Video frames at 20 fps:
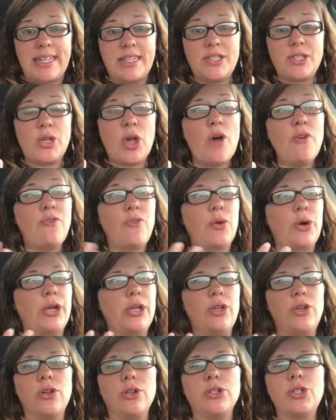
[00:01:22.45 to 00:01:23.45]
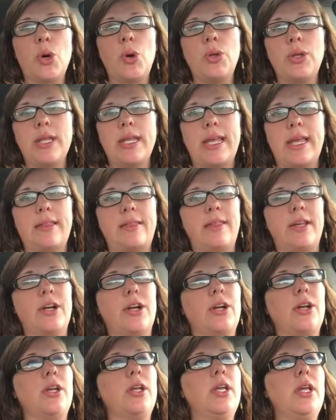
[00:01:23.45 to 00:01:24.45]
Let's go for it. You can totally get
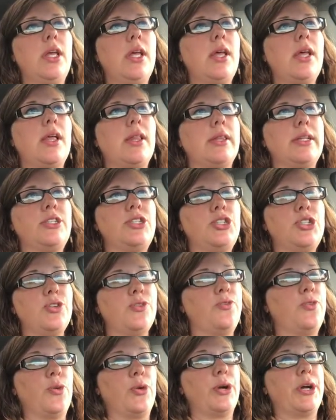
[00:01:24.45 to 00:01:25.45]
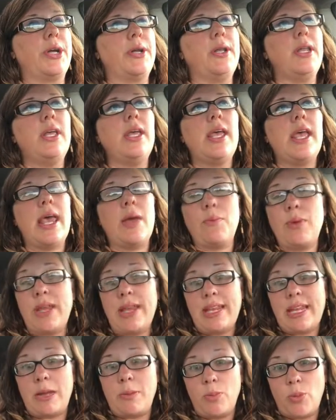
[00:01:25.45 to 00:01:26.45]
there. Let's shoot for it. And we
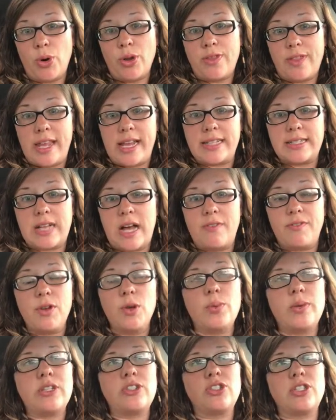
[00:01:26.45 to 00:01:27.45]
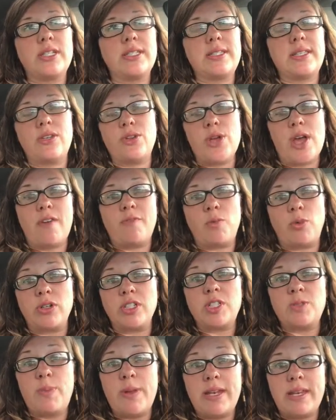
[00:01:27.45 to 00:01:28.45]
can get more things off your wish list and you have
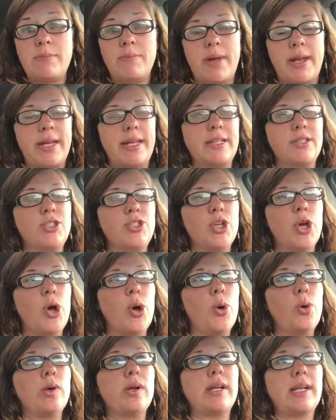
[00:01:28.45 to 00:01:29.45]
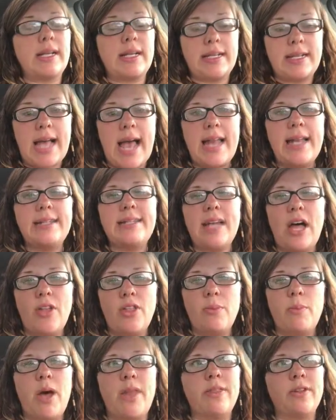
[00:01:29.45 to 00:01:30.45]
more spending money. So kind of tell
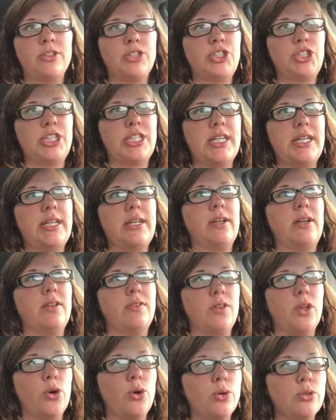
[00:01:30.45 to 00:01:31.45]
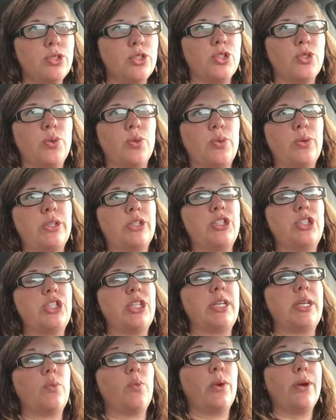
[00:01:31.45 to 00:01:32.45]
them on their sheet, the hostess reward
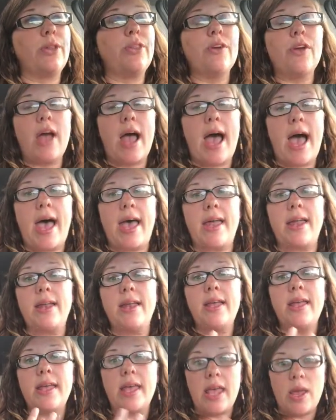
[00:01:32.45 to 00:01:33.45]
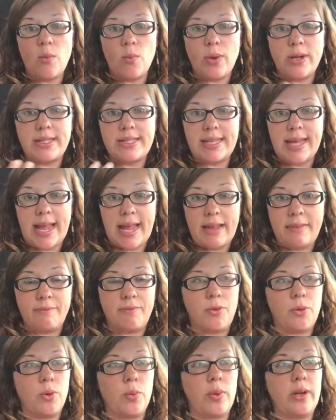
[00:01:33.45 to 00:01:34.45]
sheet, where they're at and what to
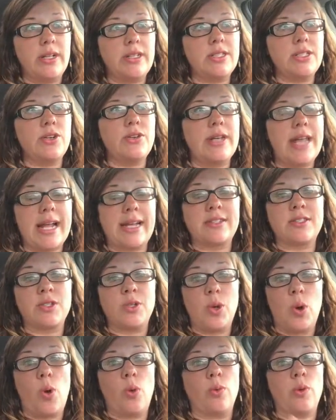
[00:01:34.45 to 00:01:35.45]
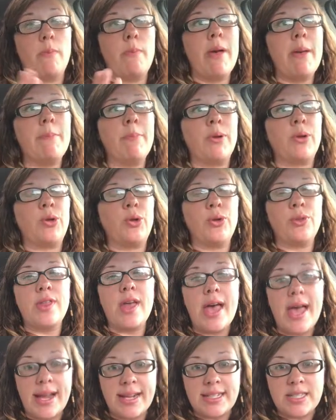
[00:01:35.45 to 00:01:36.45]
aim for. What is their next goal? Remember, you're
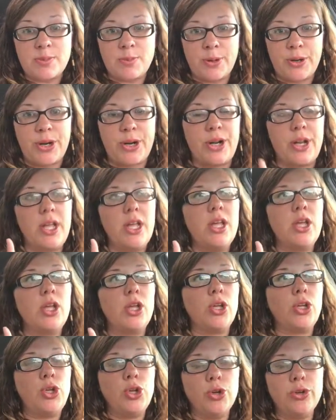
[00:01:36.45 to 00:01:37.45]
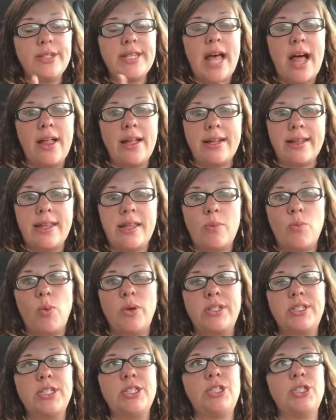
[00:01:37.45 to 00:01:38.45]
the expert. You're telling them
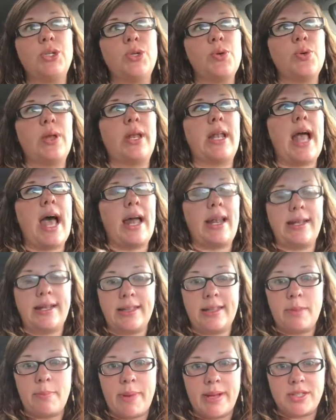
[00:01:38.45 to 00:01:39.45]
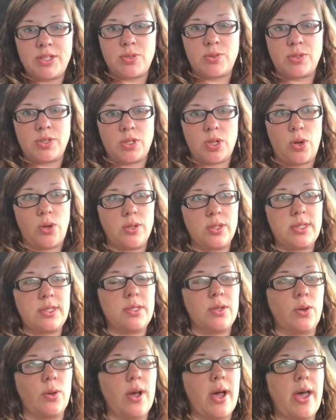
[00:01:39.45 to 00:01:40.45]
what to do and how to get the best
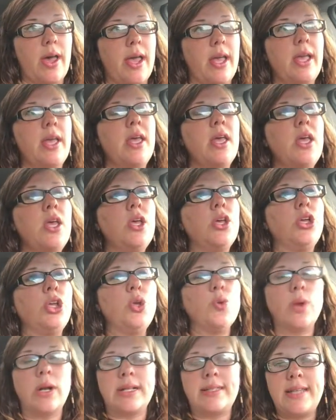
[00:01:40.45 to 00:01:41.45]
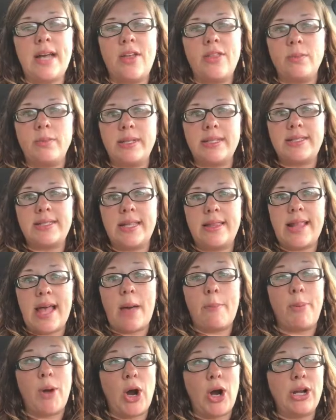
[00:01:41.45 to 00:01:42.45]
results, okay? You want to tell them to send
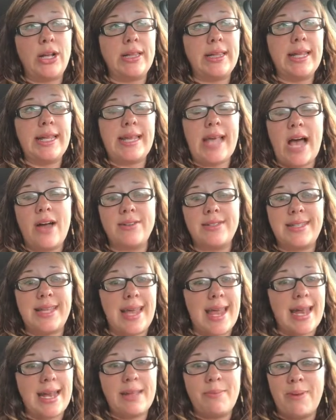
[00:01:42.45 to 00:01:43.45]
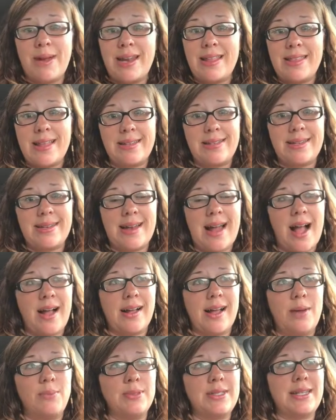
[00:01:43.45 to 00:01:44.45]
that party link out to anybody that did
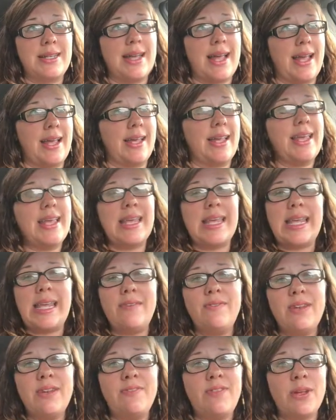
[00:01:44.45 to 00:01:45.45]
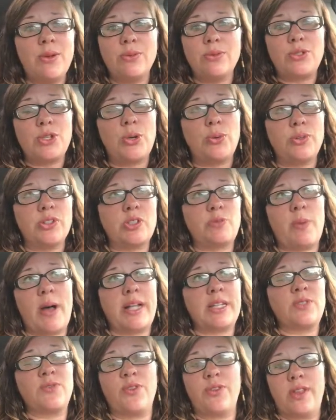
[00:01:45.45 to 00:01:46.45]
not come today, even if there was no
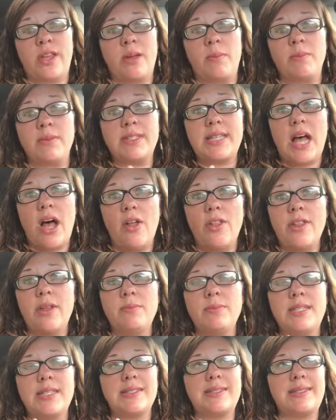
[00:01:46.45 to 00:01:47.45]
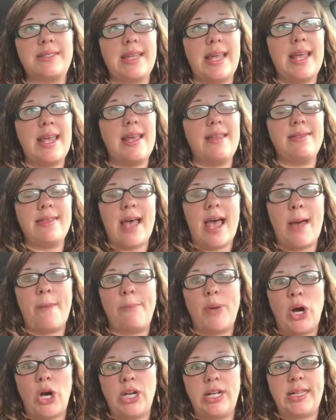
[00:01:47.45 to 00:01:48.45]
response for them. Tell them to send
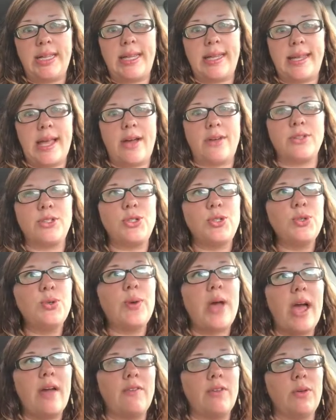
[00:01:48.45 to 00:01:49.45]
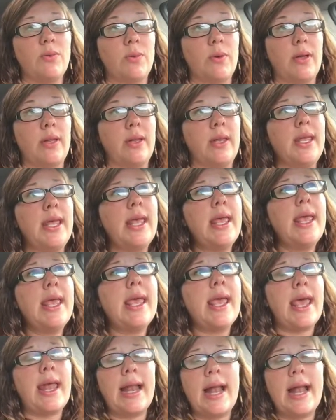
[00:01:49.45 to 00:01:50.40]
that party link out to everyone.